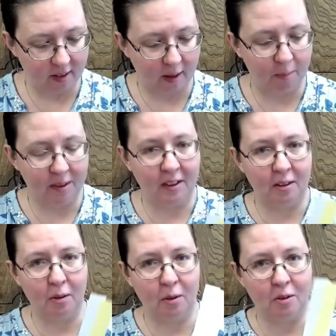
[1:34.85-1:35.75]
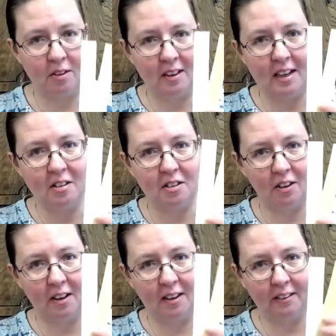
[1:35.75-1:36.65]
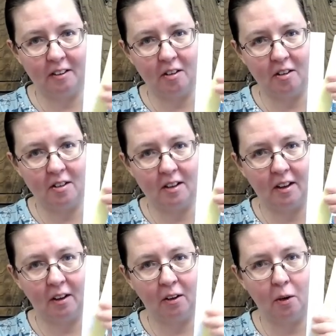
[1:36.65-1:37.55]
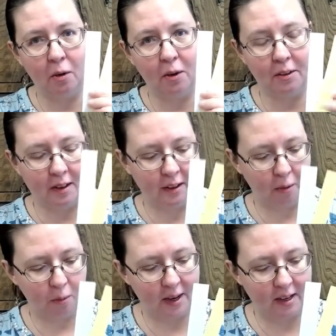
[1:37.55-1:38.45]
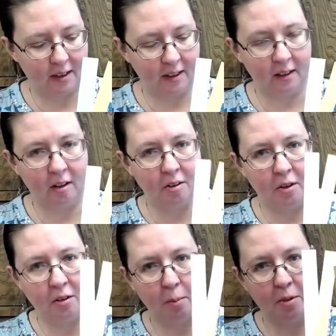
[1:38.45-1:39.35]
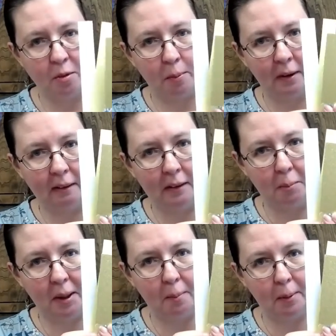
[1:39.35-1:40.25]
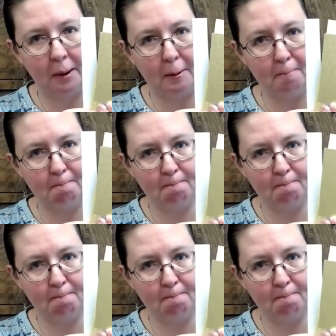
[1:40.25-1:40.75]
I'm going to use Easter colors, the gold and the white, and then also some sparkly paper.